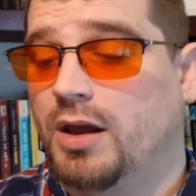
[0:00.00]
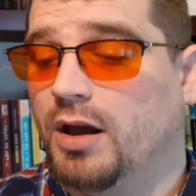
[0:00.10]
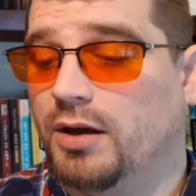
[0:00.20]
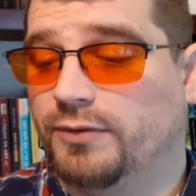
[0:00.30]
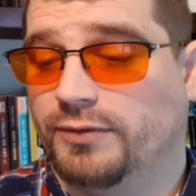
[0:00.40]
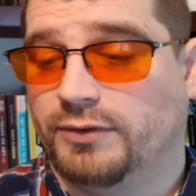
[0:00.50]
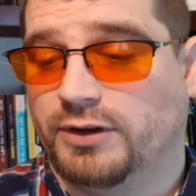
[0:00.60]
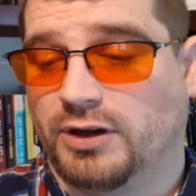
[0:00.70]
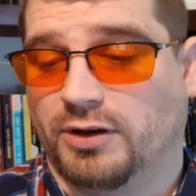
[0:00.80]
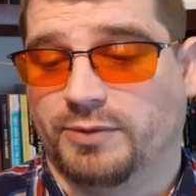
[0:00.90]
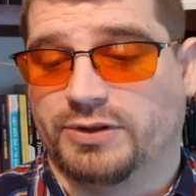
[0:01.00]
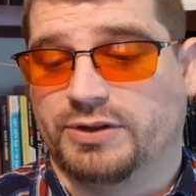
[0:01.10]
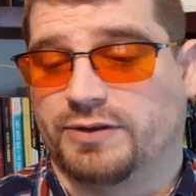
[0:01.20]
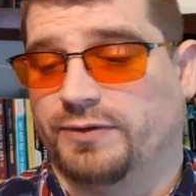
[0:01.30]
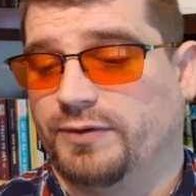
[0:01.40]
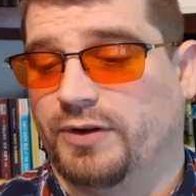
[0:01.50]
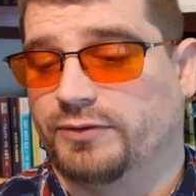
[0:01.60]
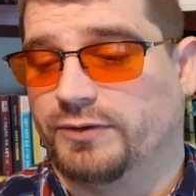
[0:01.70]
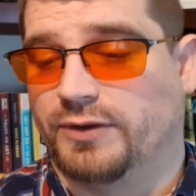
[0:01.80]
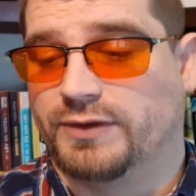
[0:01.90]
of kilometres of
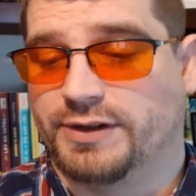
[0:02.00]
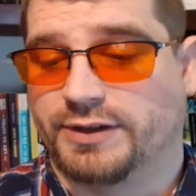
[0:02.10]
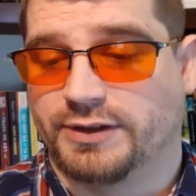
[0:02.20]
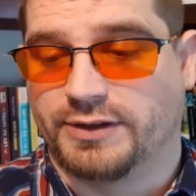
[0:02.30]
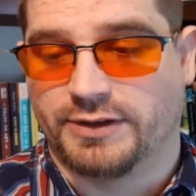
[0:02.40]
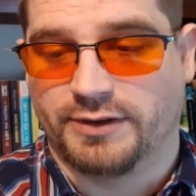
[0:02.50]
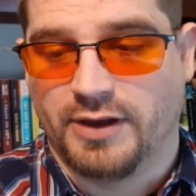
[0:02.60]
distance.